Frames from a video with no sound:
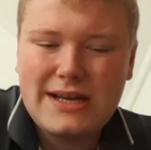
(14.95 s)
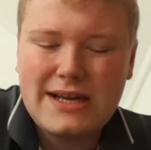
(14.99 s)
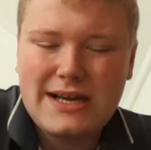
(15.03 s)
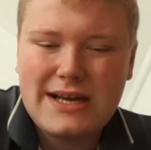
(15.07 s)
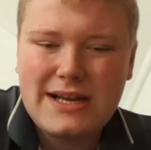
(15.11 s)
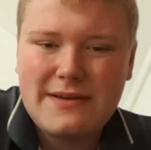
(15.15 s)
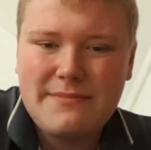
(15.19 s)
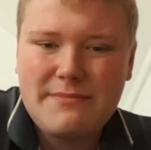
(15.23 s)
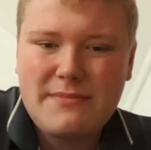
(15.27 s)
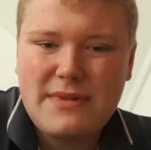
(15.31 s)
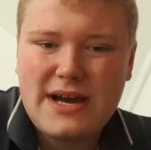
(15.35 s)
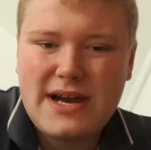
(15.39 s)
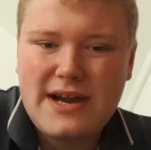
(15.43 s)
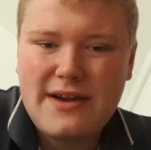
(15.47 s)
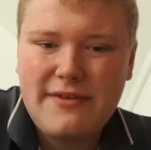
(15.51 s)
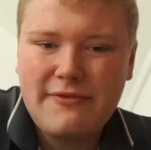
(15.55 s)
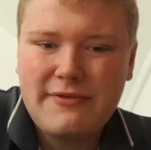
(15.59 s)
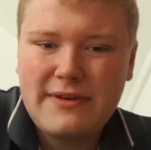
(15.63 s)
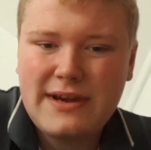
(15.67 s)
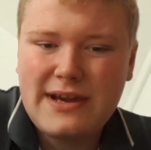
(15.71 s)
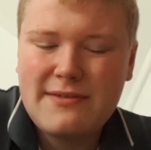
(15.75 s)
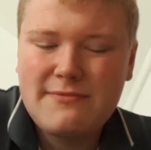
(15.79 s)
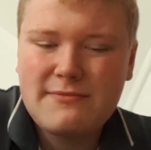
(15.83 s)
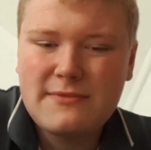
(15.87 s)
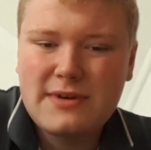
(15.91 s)
had a
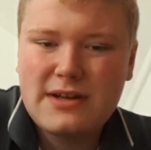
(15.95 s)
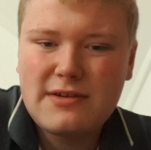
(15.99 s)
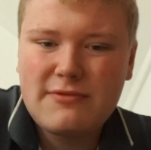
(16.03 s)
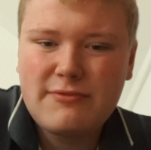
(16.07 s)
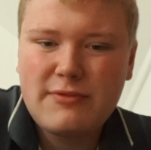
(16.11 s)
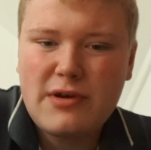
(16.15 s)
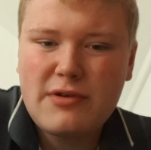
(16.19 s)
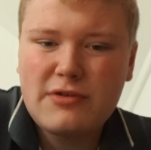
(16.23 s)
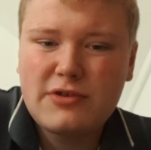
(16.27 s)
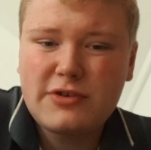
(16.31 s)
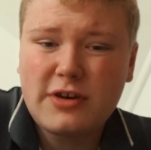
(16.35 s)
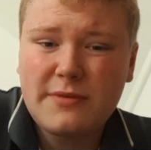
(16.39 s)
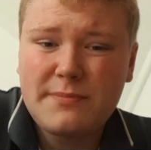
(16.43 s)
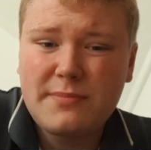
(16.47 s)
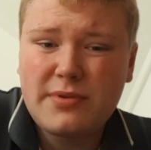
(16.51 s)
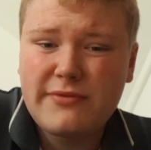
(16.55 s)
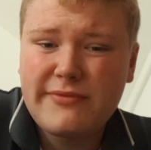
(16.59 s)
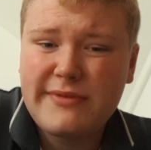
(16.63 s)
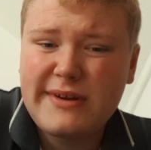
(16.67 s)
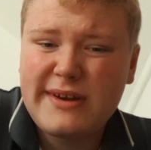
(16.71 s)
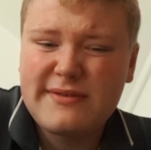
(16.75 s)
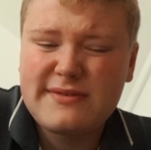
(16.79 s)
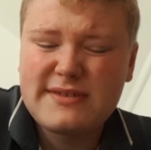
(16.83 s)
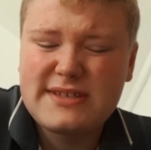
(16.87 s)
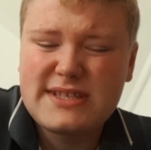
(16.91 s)
migraine when I woke up
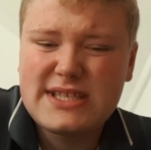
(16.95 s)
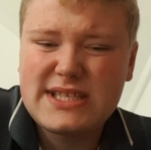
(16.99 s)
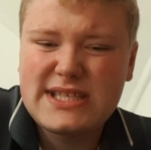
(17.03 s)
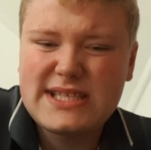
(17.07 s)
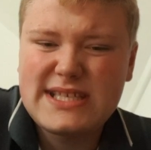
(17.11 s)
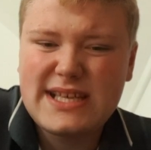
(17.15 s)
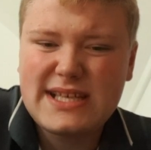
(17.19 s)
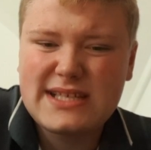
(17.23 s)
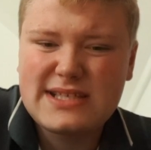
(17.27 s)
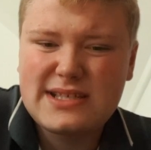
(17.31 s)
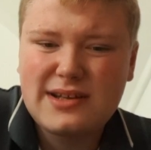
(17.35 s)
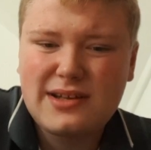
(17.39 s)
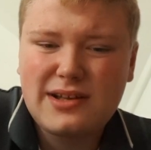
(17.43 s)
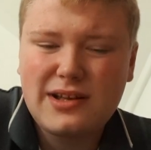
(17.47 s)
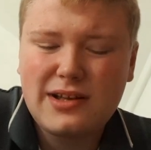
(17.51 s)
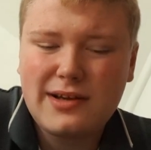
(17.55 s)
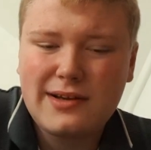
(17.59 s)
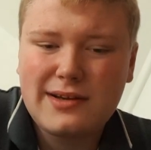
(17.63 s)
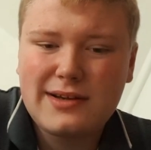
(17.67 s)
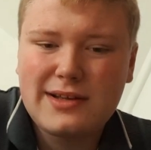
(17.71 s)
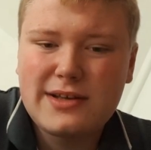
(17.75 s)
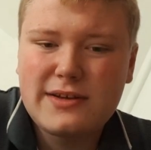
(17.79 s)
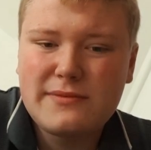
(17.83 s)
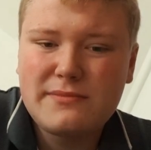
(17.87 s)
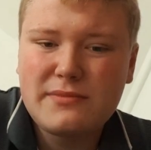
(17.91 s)
around 6
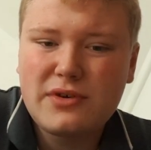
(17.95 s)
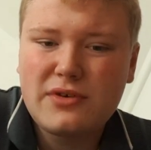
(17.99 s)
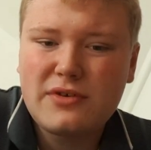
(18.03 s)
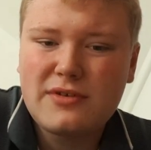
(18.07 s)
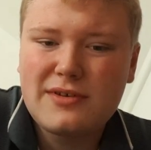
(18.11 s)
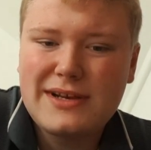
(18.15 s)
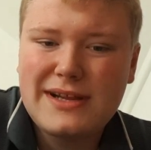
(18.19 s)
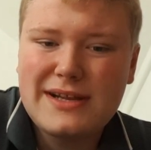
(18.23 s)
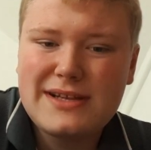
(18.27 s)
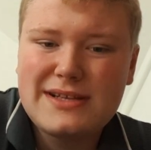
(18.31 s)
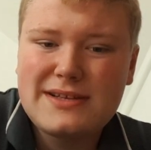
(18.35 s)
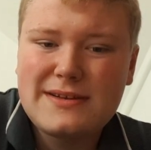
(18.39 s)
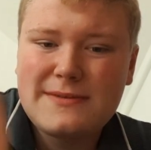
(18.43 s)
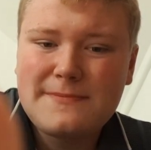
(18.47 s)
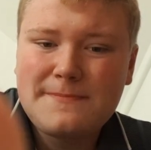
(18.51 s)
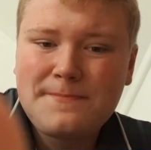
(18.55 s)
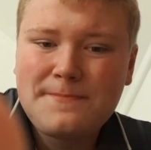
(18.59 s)
o'clock in the morning